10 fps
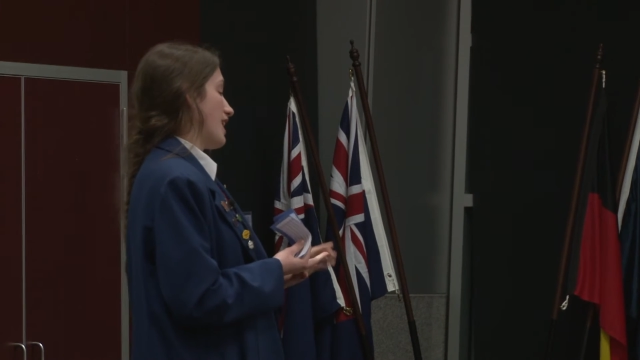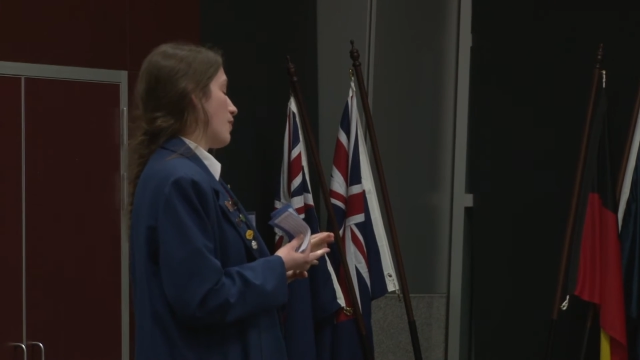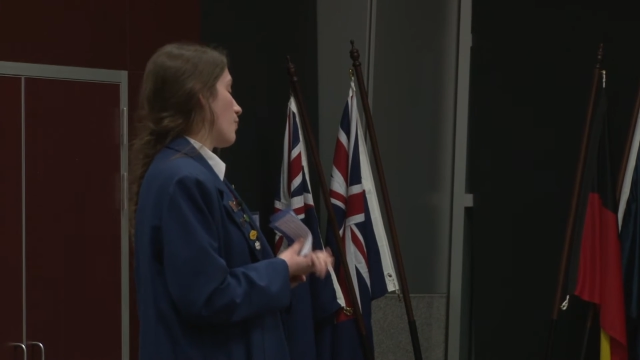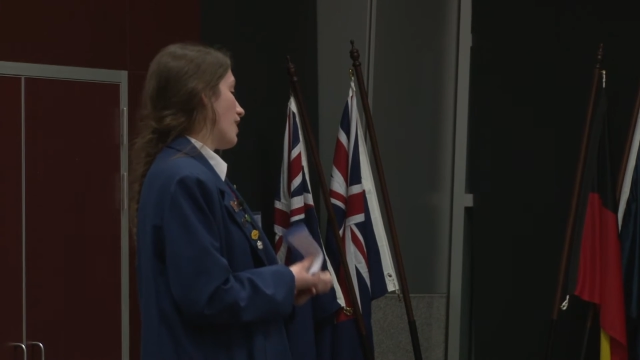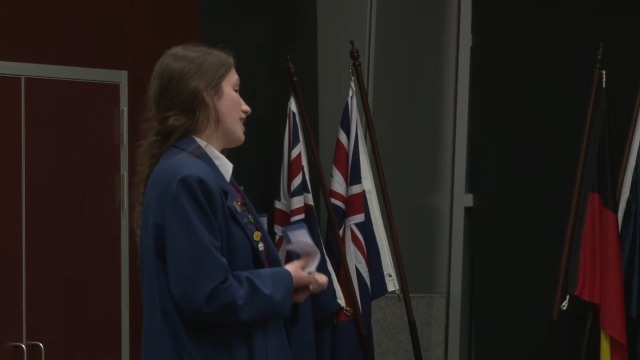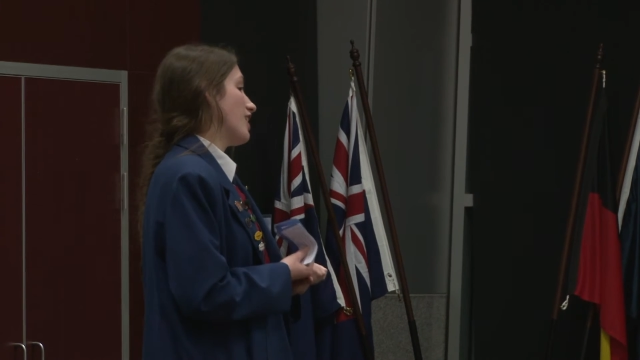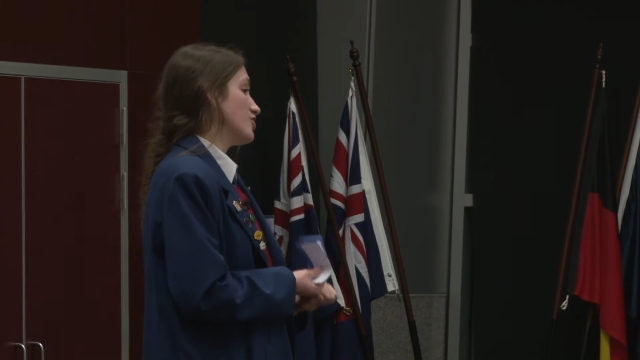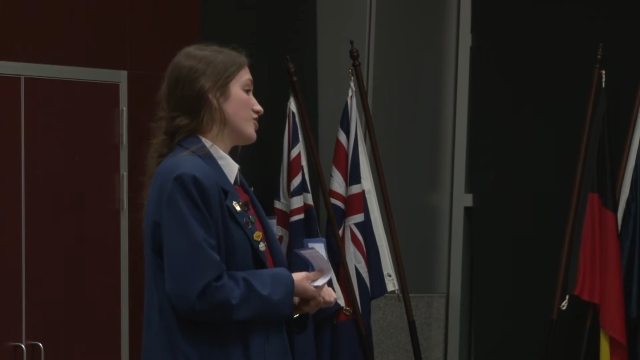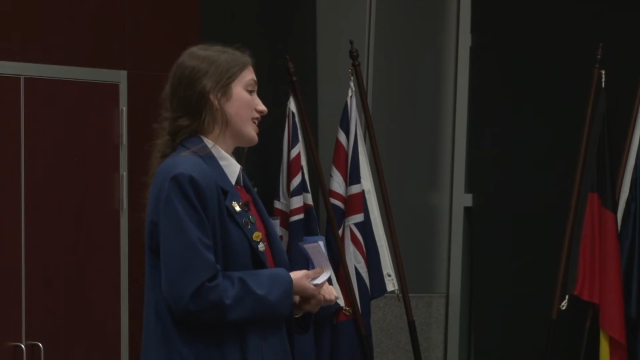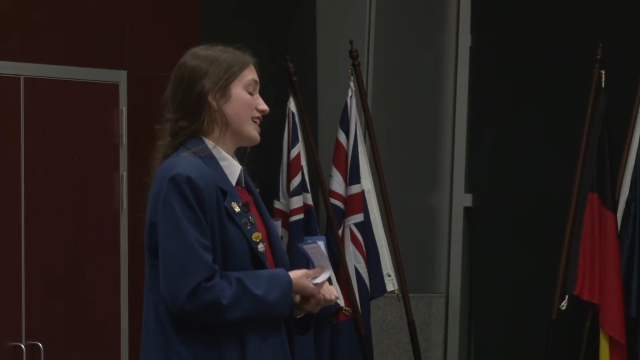and
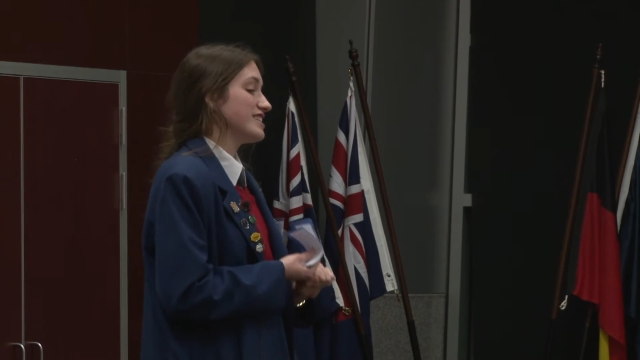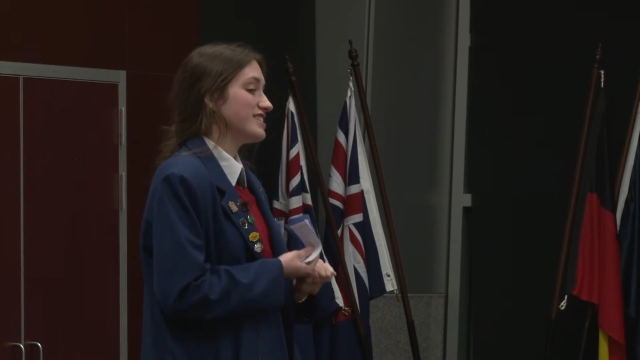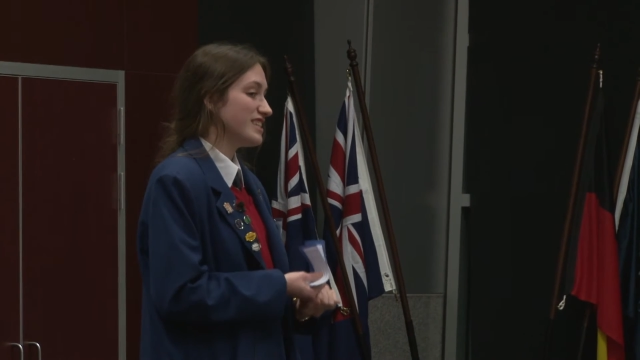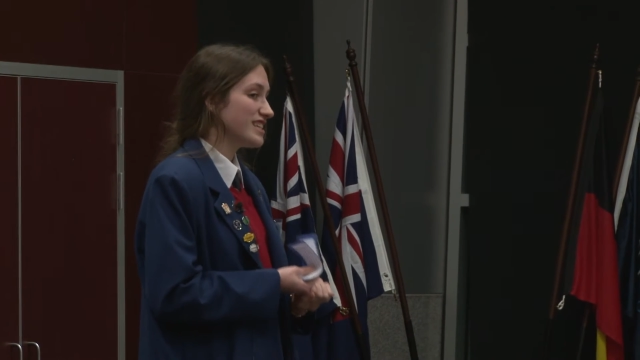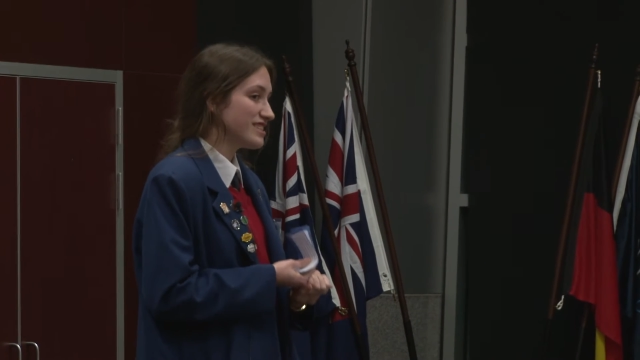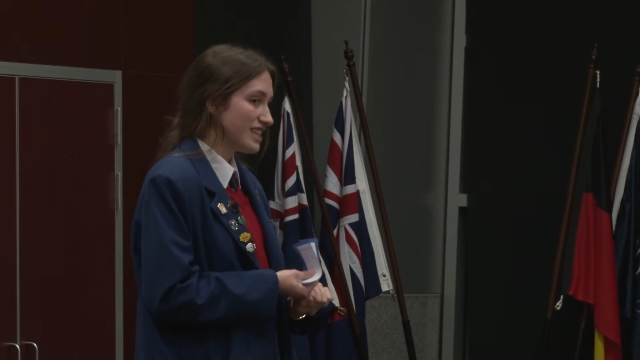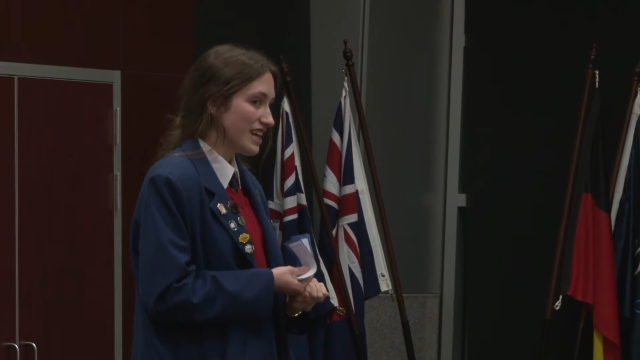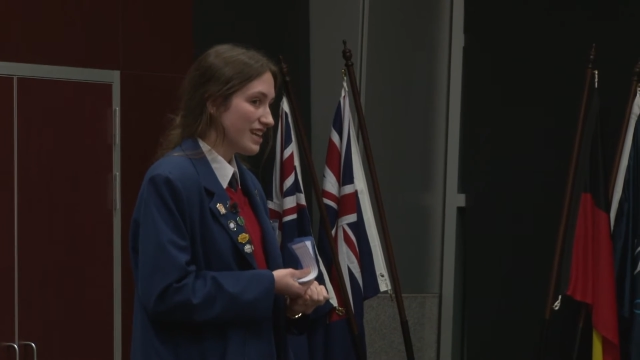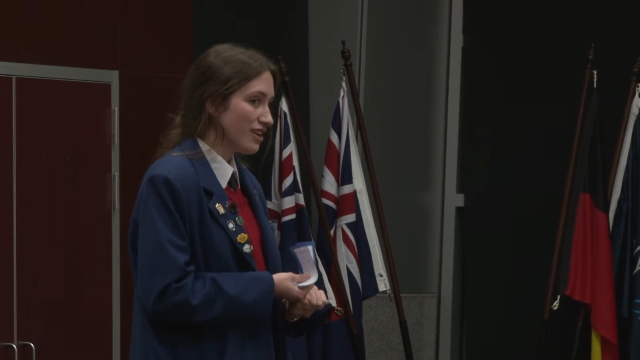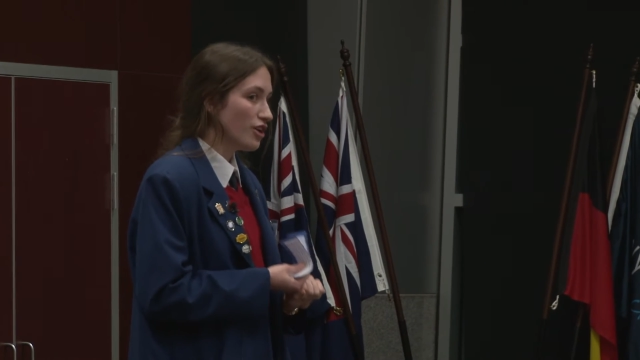
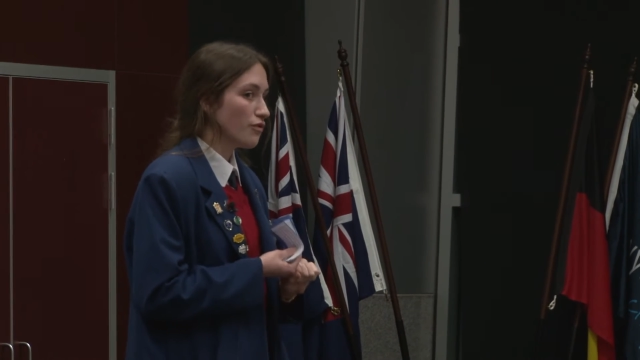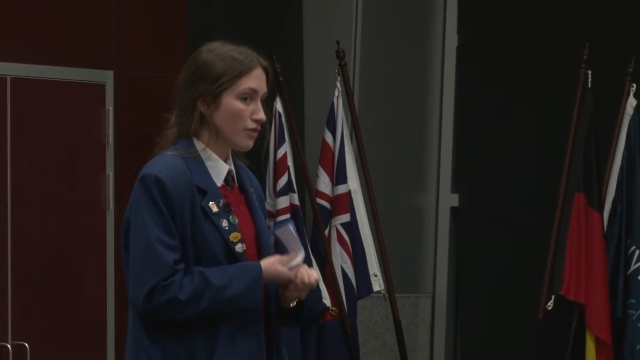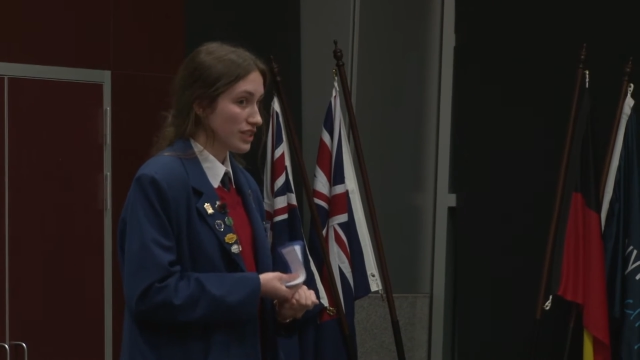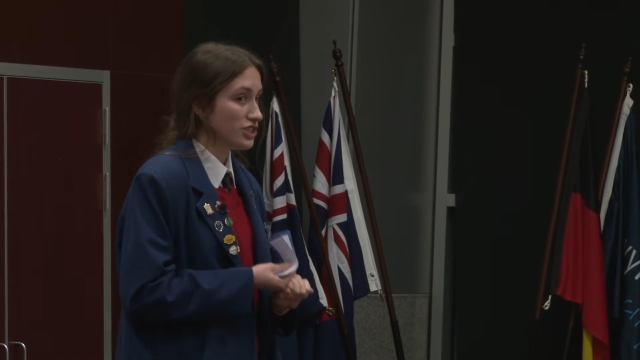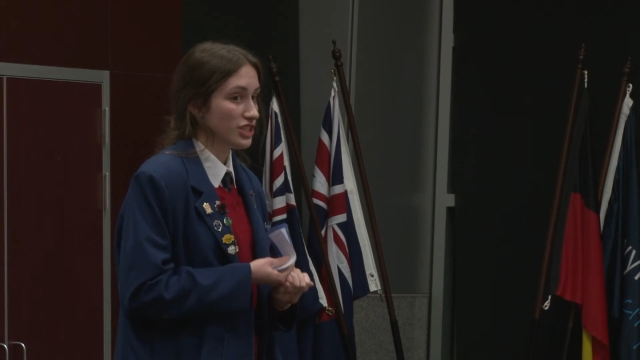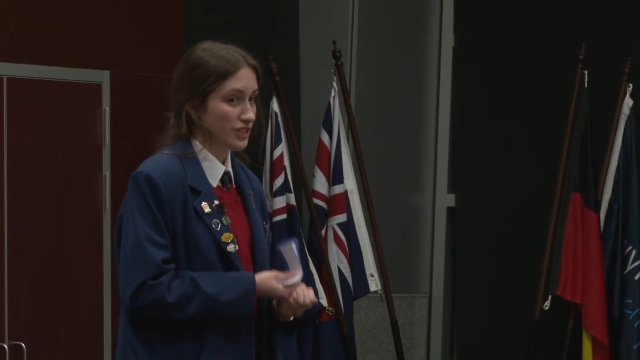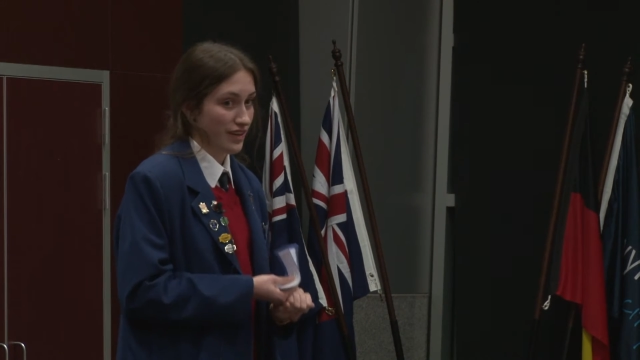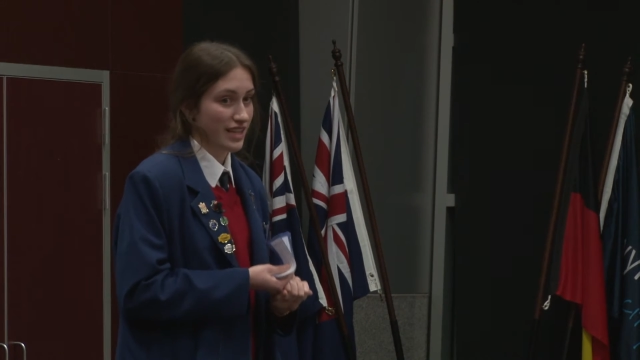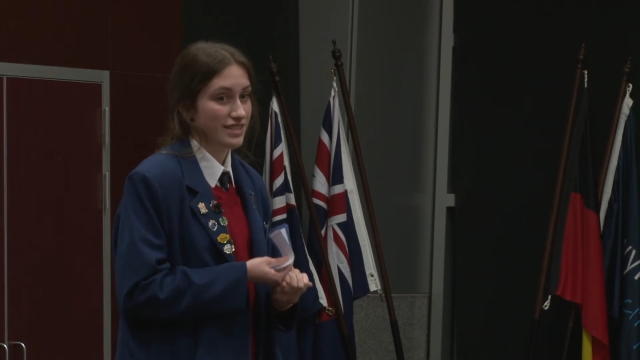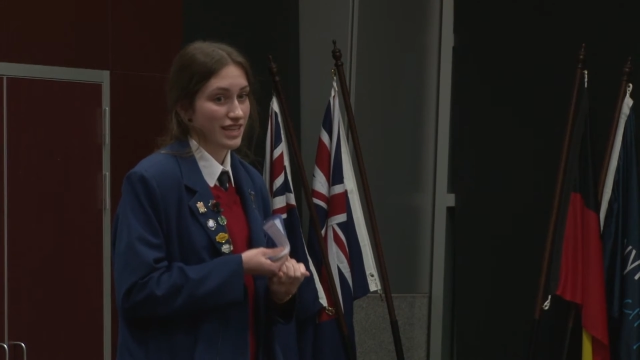116 religious
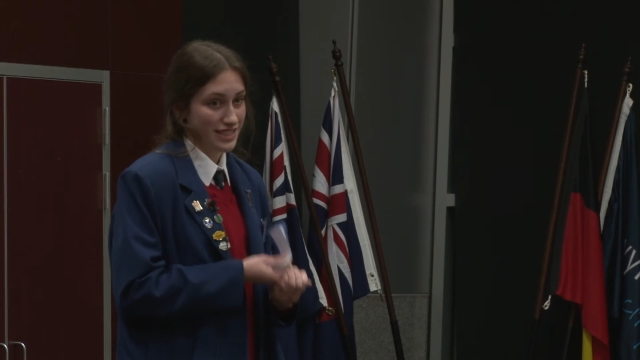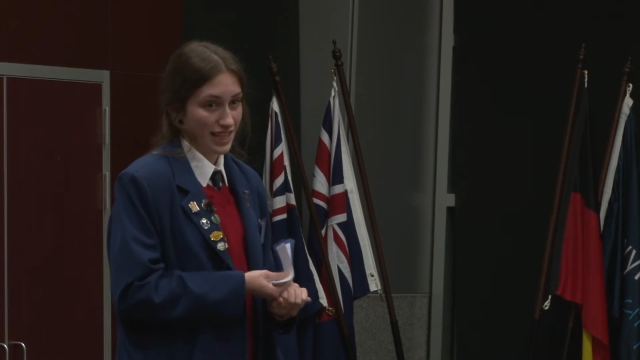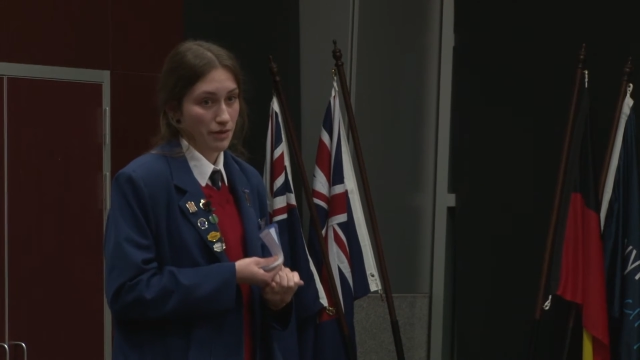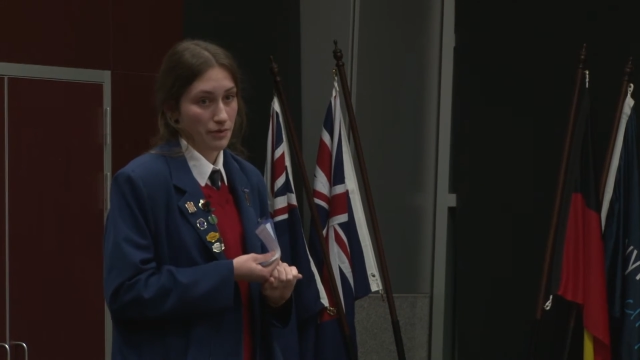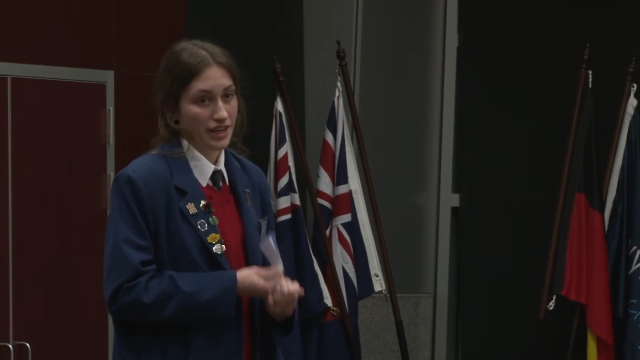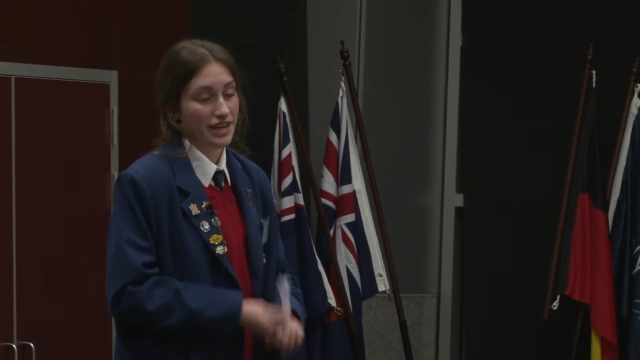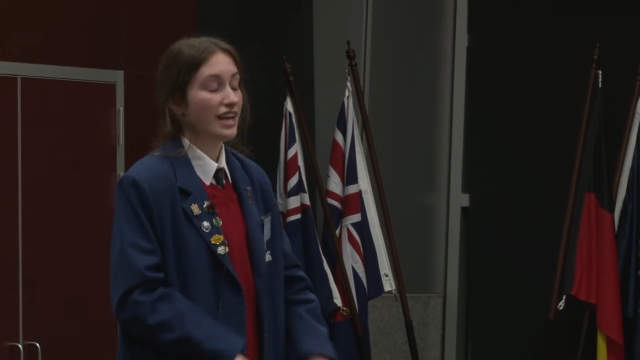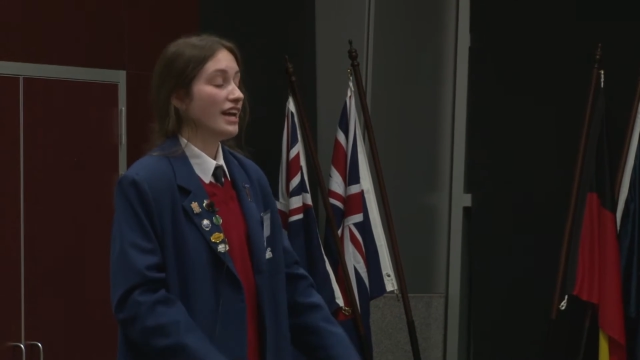faiths are celebrated.